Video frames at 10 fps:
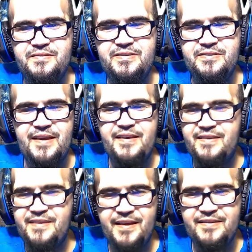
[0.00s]
It's like,
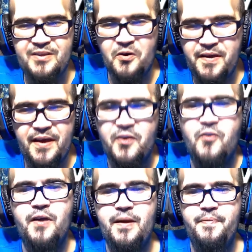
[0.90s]
get a
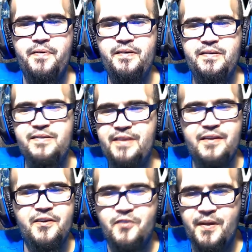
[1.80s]
grip. Get
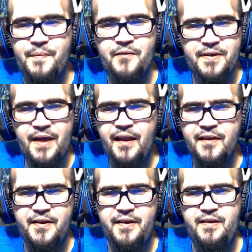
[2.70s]
a grip on
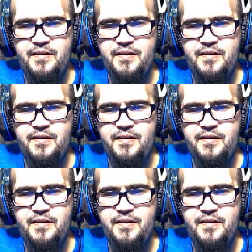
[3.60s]
reality.